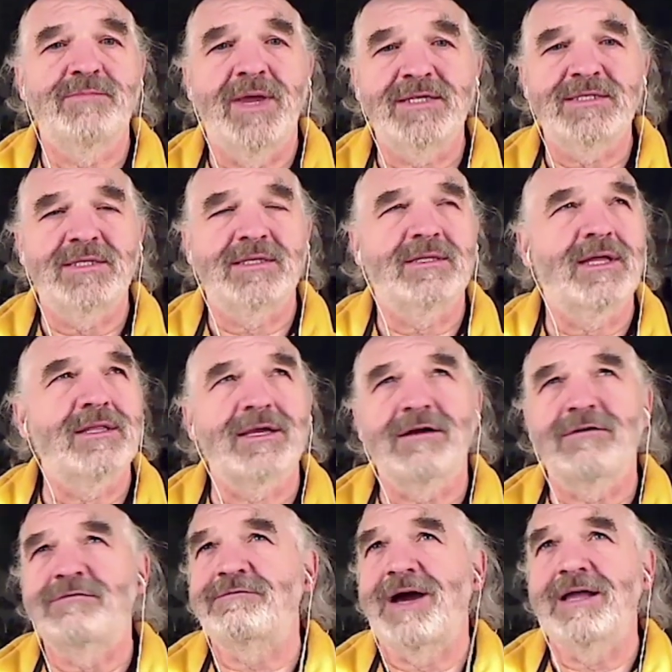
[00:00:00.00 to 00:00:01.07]
basically, I think,
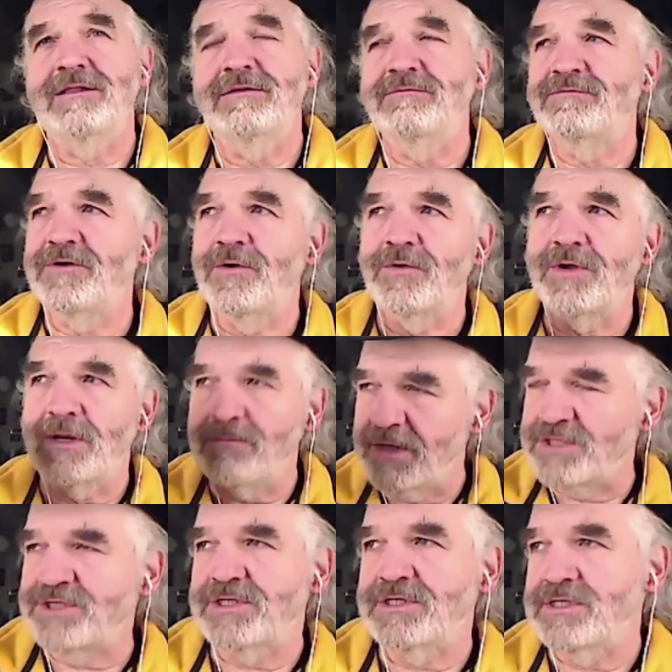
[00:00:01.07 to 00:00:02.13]
a file info and a
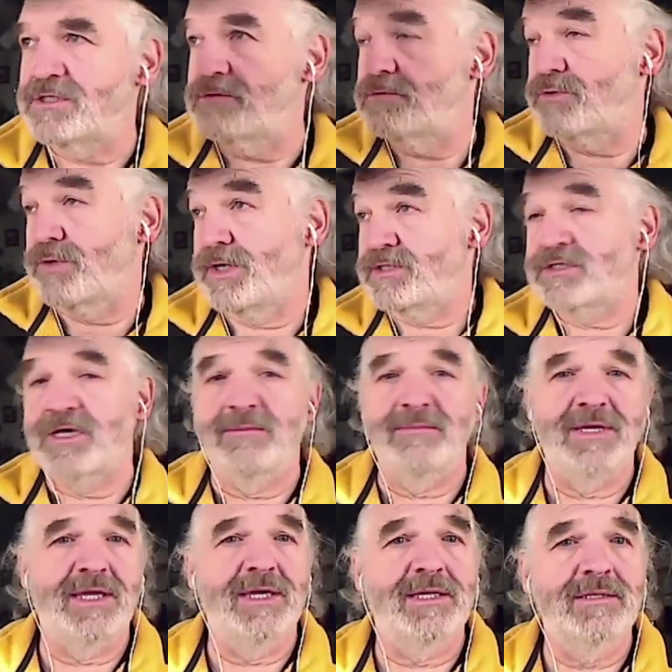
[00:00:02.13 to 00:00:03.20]
bunch of just strings
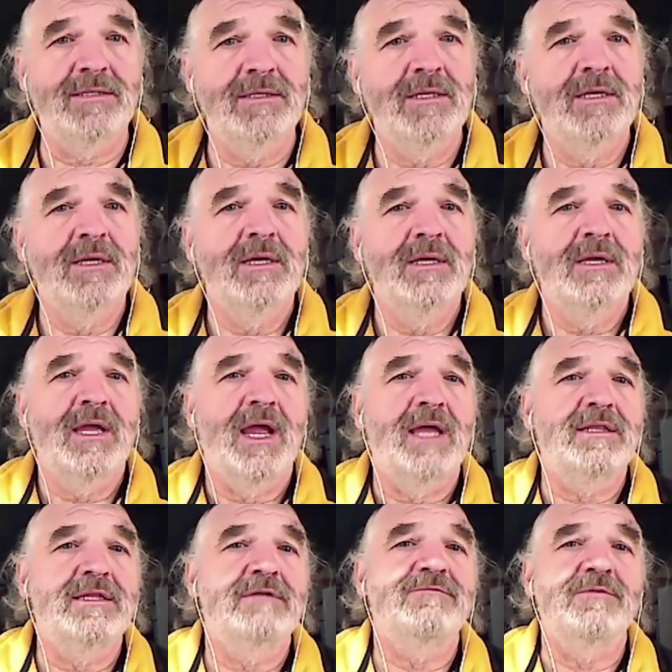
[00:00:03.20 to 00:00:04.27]
coming in.
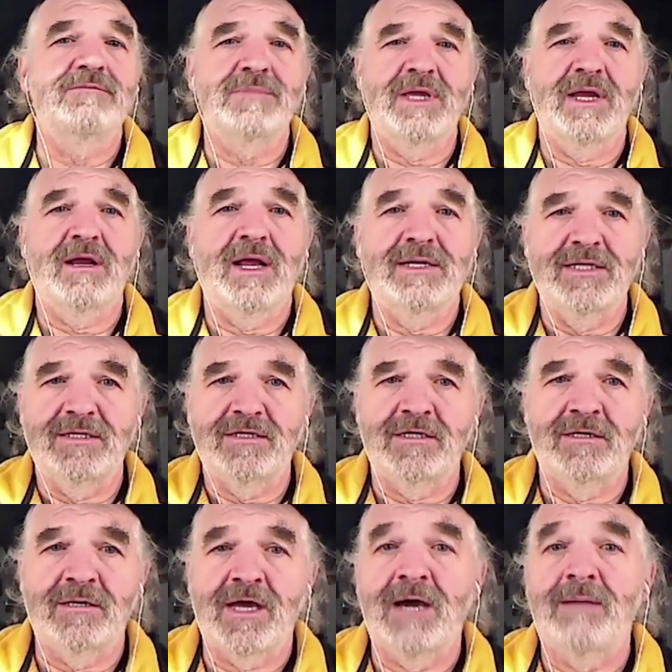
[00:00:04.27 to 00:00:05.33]
And then from there, I did
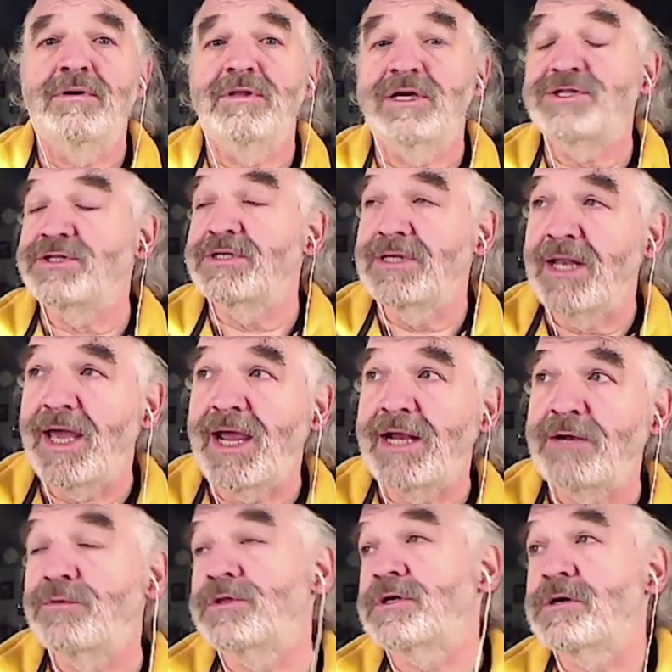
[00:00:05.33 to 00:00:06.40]
compilation
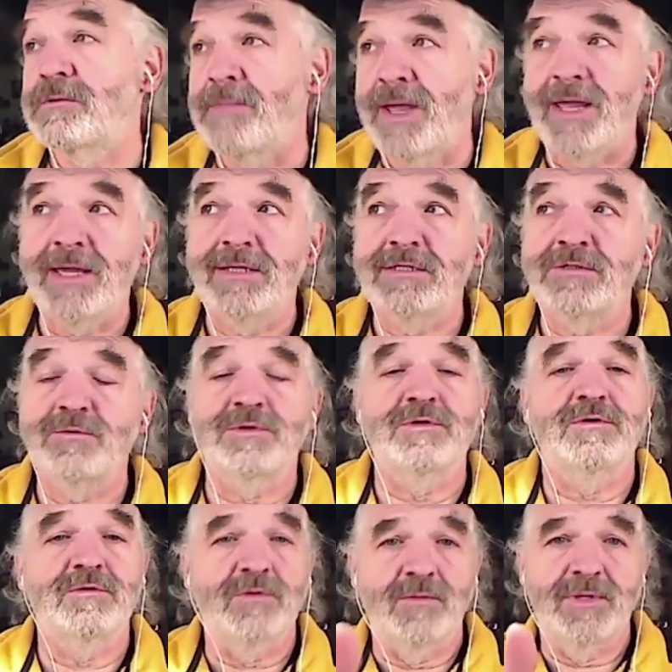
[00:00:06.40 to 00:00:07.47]
line with commands, which
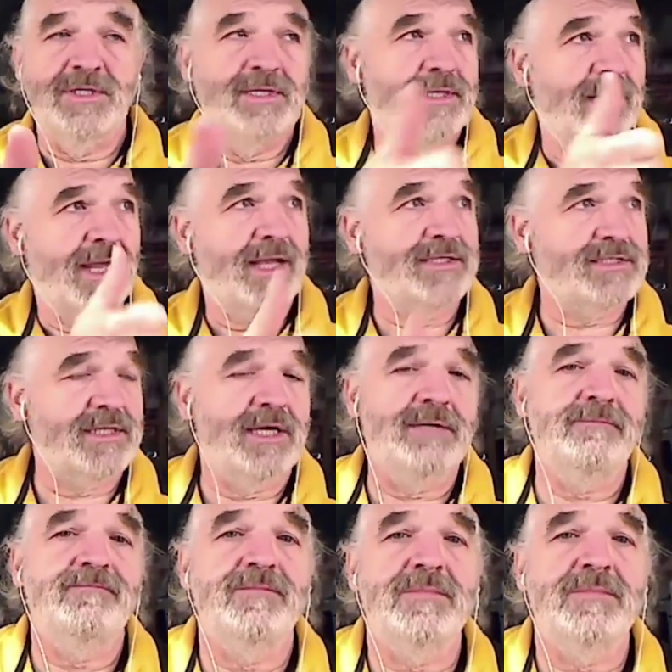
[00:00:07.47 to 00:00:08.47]
is what we did last time.